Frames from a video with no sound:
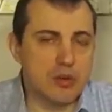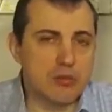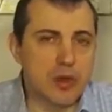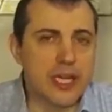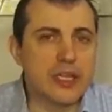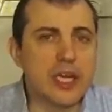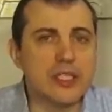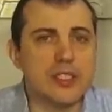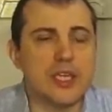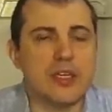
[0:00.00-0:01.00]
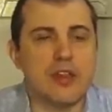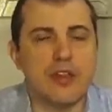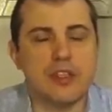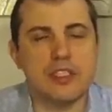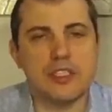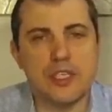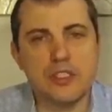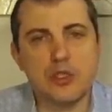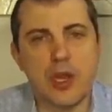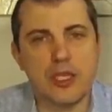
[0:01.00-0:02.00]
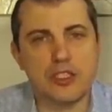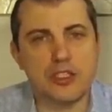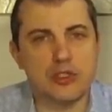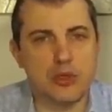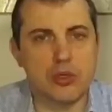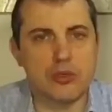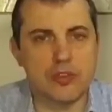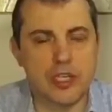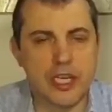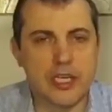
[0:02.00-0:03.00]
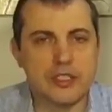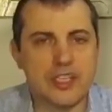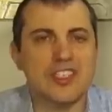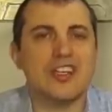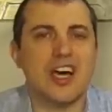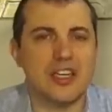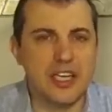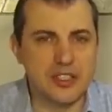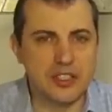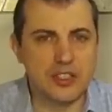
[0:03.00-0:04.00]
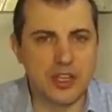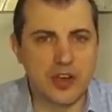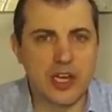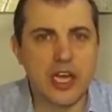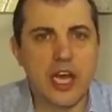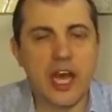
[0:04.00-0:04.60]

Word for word: regulating the decentralized control over keys is unnecessary,